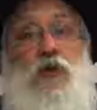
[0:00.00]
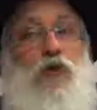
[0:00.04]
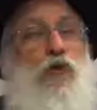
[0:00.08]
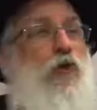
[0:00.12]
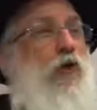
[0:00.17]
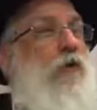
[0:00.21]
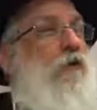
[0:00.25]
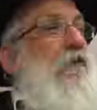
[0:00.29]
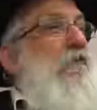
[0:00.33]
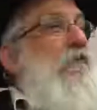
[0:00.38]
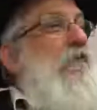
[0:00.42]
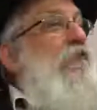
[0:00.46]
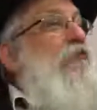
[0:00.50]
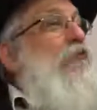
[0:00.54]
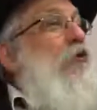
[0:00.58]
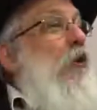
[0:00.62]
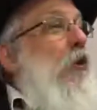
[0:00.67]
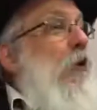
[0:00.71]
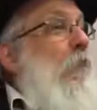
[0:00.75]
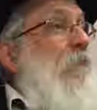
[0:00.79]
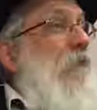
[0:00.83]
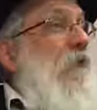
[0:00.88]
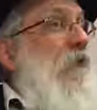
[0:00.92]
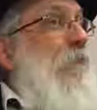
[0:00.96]
could have
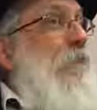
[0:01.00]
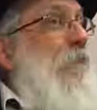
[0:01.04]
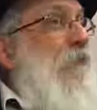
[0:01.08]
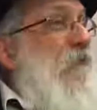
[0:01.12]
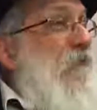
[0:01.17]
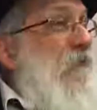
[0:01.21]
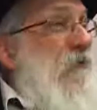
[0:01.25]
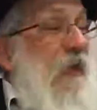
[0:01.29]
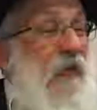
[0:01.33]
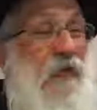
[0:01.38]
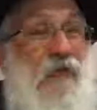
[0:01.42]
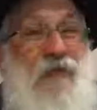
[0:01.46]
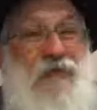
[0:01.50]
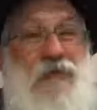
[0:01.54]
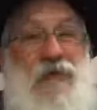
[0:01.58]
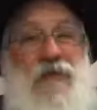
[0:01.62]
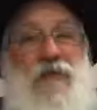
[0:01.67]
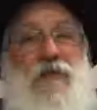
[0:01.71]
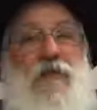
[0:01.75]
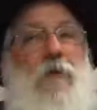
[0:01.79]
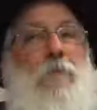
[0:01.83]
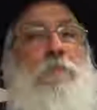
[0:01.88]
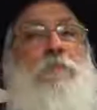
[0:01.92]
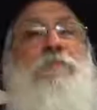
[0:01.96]
normally been
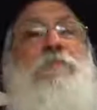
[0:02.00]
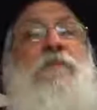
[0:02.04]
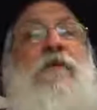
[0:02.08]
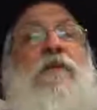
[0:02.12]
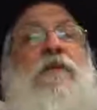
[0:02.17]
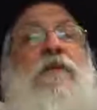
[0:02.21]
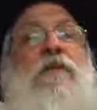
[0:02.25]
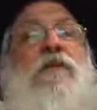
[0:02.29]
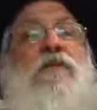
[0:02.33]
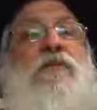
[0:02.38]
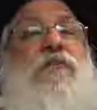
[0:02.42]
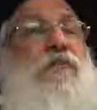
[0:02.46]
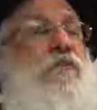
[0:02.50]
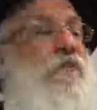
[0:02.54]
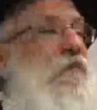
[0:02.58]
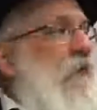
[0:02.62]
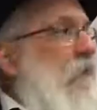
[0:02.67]
taking millions of